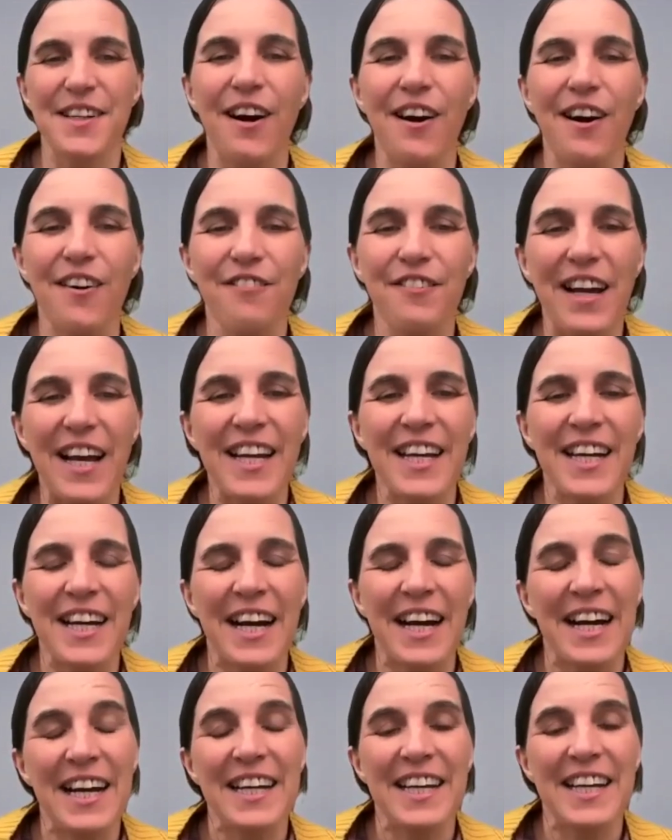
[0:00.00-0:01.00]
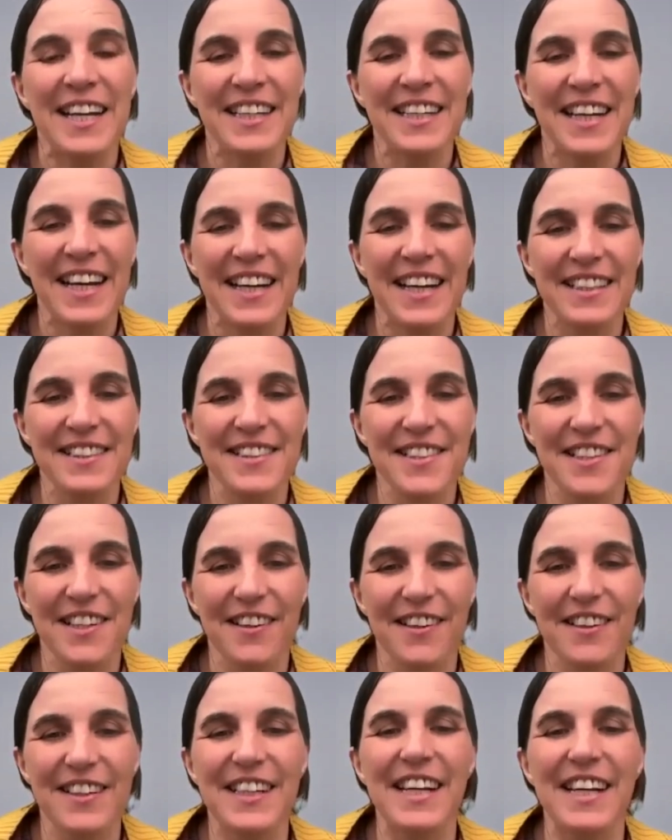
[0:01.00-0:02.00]
of AI enhanced
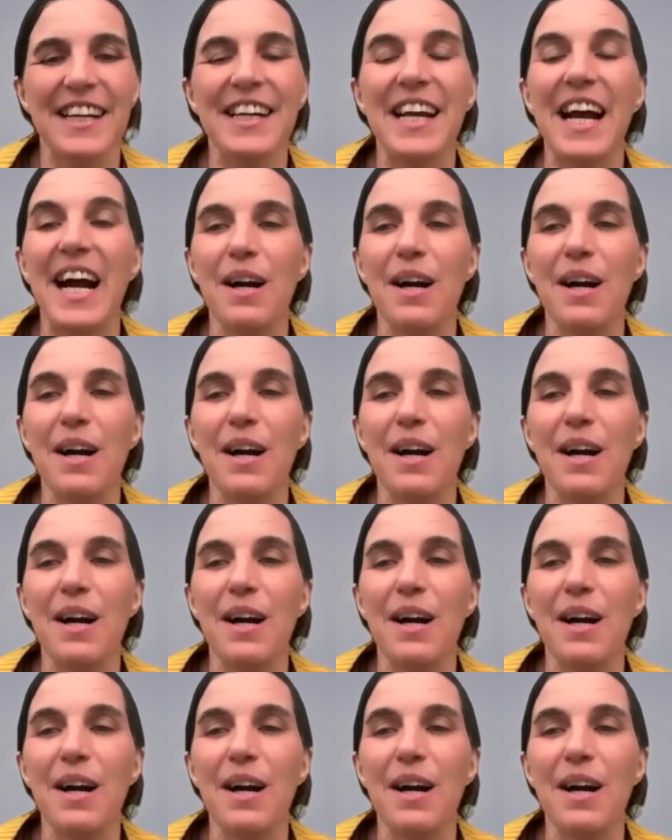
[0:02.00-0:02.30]
learning